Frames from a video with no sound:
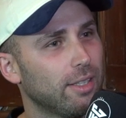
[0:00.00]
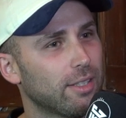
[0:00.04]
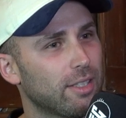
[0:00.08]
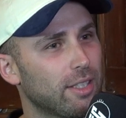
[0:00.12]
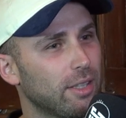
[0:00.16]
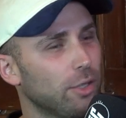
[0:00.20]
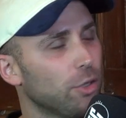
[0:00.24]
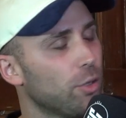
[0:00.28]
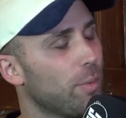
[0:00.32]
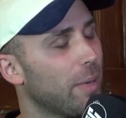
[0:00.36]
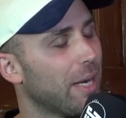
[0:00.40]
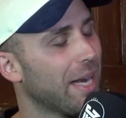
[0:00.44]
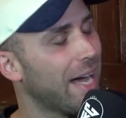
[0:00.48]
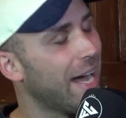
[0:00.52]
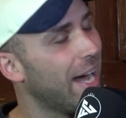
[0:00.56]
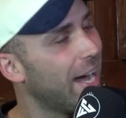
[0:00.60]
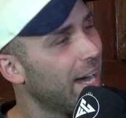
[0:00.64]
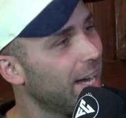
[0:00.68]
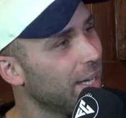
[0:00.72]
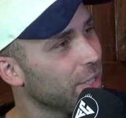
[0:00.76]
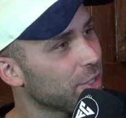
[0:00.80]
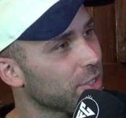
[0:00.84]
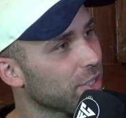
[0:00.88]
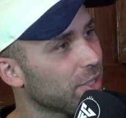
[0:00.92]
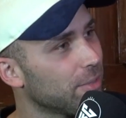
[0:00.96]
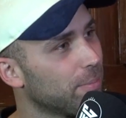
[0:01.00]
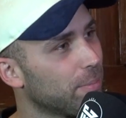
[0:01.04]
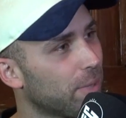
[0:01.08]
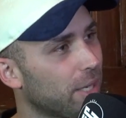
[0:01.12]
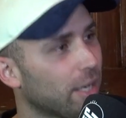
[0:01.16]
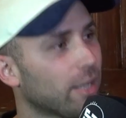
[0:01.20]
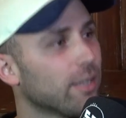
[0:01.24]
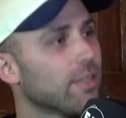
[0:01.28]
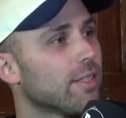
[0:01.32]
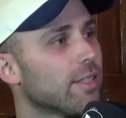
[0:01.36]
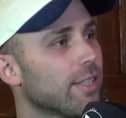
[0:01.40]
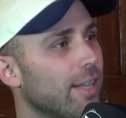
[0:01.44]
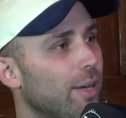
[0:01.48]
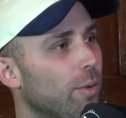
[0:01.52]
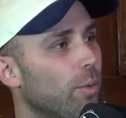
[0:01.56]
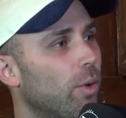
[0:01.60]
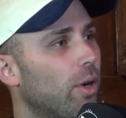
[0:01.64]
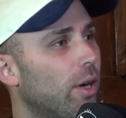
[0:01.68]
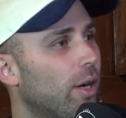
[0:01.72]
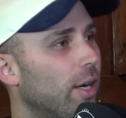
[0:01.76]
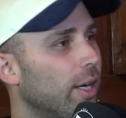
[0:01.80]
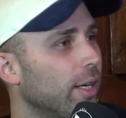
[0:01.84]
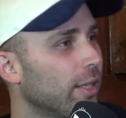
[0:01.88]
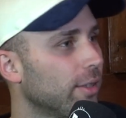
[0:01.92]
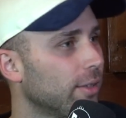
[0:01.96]
it's a little bit harsh, but I can mm. see
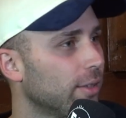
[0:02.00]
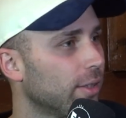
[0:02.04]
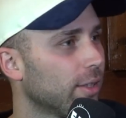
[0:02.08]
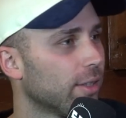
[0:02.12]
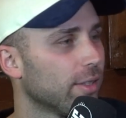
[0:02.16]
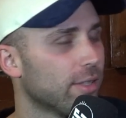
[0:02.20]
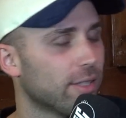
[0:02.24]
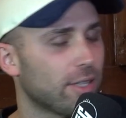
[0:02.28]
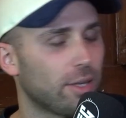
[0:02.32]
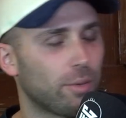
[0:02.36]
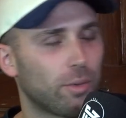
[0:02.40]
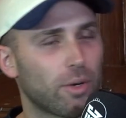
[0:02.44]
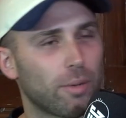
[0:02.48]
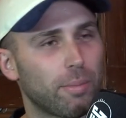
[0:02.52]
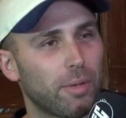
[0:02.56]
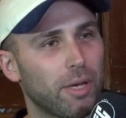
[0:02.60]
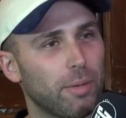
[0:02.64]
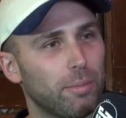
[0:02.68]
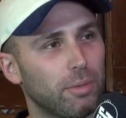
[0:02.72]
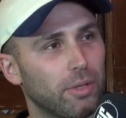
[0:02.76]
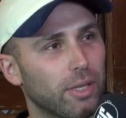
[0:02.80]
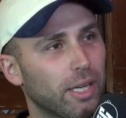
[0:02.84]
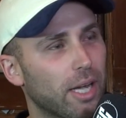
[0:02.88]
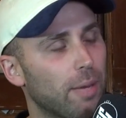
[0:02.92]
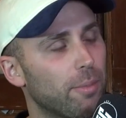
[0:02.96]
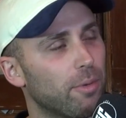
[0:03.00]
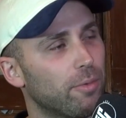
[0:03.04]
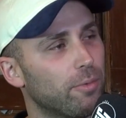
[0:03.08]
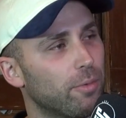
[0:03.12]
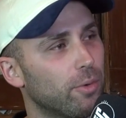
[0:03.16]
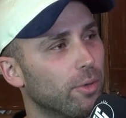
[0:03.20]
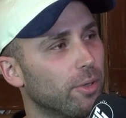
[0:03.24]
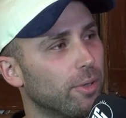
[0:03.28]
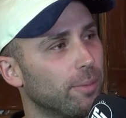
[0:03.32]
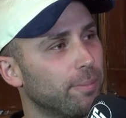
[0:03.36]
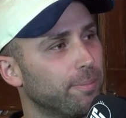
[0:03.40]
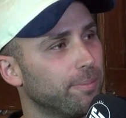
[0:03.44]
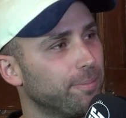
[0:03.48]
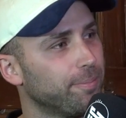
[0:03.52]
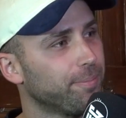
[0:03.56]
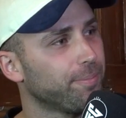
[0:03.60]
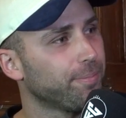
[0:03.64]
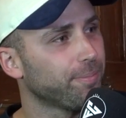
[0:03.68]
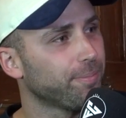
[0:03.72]
why. I can see why people are coming for him.